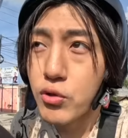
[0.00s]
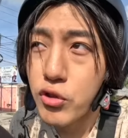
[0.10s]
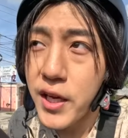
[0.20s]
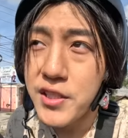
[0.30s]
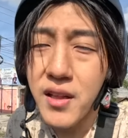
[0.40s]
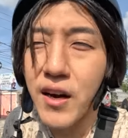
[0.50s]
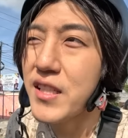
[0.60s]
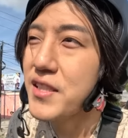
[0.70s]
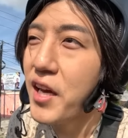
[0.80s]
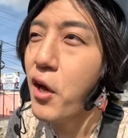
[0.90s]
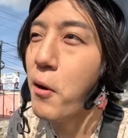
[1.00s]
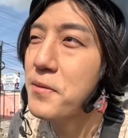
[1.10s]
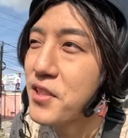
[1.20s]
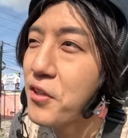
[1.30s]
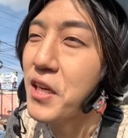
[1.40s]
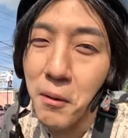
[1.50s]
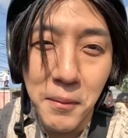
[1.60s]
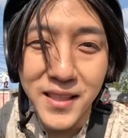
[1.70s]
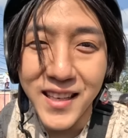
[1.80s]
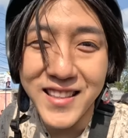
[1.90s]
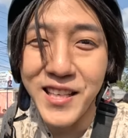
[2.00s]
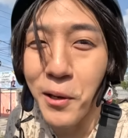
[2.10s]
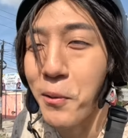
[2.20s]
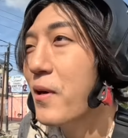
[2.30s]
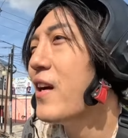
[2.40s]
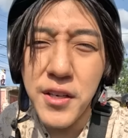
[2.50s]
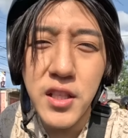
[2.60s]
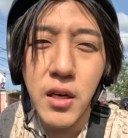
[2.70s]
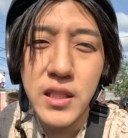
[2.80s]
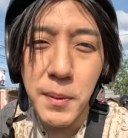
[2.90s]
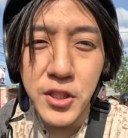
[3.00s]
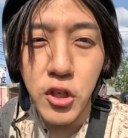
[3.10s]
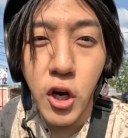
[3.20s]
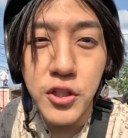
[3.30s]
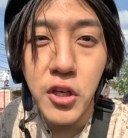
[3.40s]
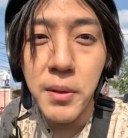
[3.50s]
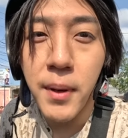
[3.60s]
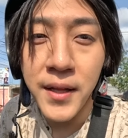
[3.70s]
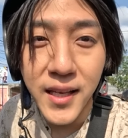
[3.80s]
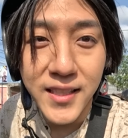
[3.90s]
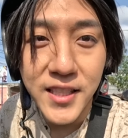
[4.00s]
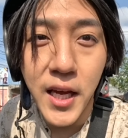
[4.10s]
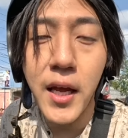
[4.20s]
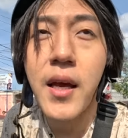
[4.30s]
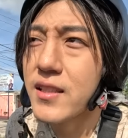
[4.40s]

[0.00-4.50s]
So today is the last day of starting Ramadan. So there's a special culture in Banda Aceh.